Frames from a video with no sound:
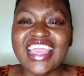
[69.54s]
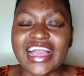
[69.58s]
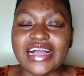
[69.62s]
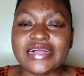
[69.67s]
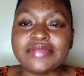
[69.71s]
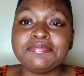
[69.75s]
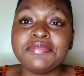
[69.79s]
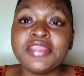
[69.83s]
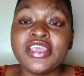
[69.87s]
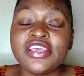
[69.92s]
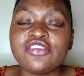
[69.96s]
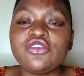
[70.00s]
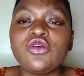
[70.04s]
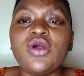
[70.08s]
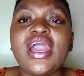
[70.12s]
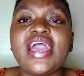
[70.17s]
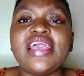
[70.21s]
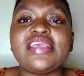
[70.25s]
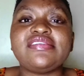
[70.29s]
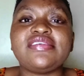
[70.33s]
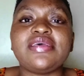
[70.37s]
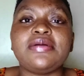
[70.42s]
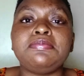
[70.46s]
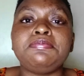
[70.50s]
yeah so
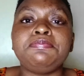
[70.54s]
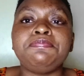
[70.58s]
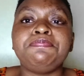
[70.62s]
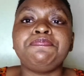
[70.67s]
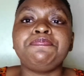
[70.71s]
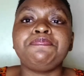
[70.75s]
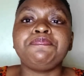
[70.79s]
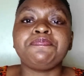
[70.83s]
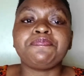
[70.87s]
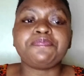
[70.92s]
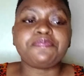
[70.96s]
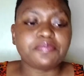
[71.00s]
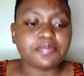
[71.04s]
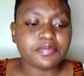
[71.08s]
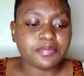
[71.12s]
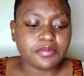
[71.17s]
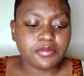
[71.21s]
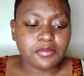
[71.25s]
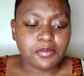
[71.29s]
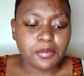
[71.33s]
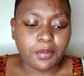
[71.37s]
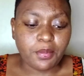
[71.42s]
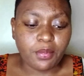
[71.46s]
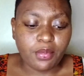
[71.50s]
guys um
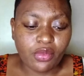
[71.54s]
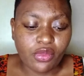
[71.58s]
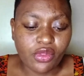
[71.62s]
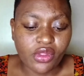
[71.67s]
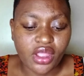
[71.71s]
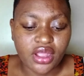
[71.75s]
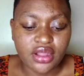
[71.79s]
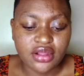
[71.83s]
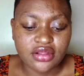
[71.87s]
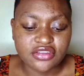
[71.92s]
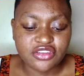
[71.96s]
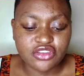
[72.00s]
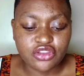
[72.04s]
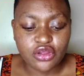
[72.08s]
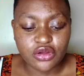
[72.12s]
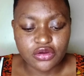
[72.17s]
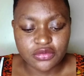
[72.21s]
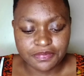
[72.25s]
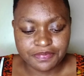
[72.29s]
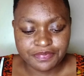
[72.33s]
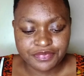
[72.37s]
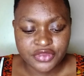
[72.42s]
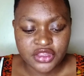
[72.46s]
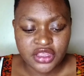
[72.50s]

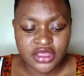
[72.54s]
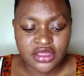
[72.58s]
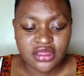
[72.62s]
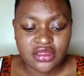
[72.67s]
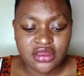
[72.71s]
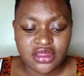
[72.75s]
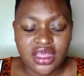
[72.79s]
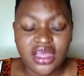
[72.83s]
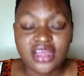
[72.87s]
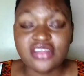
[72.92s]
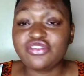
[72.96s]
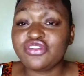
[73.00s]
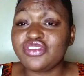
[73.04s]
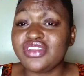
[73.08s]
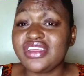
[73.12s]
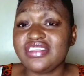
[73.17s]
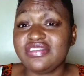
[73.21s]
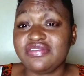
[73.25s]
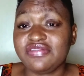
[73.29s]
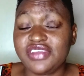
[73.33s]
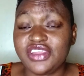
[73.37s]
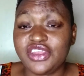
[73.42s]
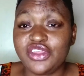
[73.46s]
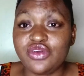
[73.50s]
so uh,
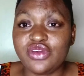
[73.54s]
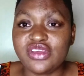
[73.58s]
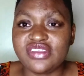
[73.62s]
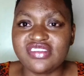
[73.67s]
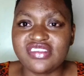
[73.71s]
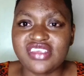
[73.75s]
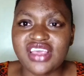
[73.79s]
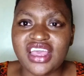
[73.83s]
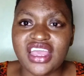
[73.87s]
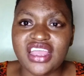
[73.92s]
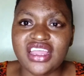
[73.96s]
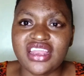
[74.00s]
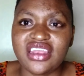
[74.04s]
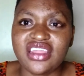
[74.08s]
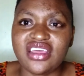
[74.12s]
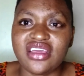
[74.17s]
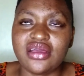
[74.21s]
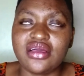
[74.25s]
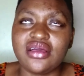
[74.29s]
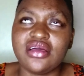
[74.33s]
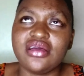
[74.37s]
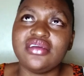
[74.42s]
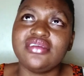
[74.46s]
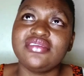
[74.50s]
today's video is kind
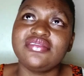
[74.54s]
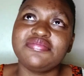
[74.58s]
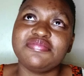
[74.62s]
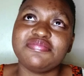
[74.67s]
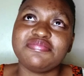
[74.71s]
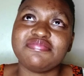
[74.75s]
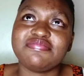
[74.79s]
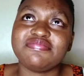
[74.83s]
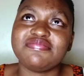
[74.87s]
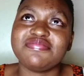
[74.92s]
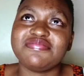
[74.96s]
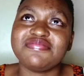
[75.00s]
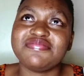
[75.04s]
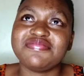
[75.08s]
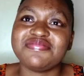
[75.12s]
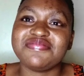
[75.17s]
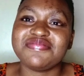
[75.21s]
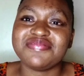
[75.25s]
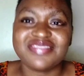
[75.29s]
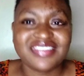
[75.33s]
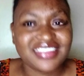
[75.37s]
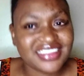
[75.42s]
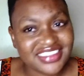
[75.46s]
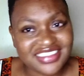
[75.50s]
of
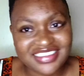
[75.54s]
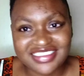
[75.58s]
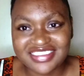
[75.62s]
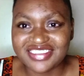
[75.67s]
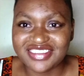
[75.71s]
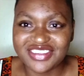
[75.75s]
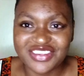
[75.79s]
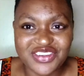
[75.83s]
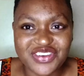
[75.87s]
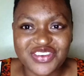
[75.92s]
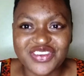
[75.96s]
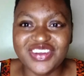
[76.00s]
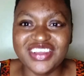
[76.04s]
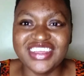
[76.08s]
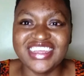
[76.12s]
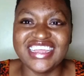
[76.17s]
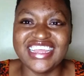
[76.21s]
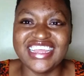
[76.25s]
you know